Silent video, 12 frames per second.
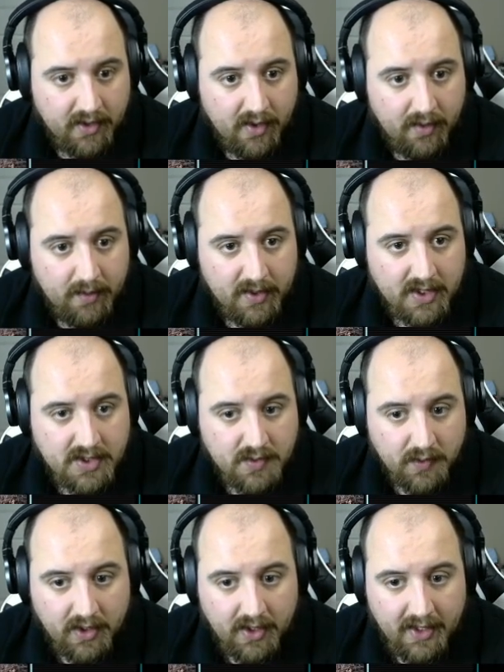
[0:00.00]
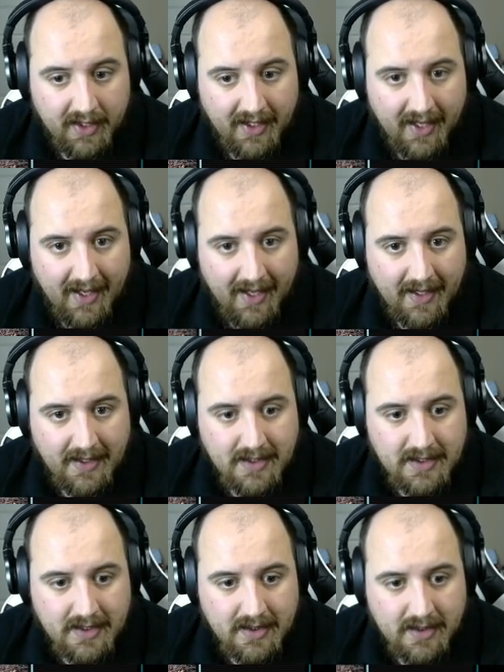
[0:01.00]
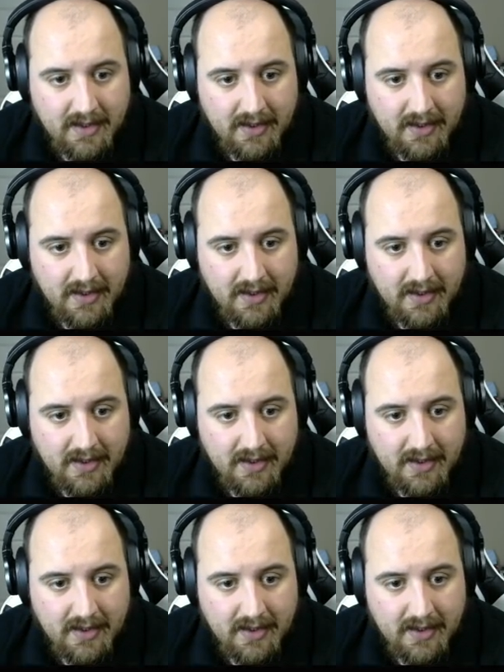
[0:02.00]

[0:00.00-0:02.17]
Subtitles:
though, because we're going to enhance.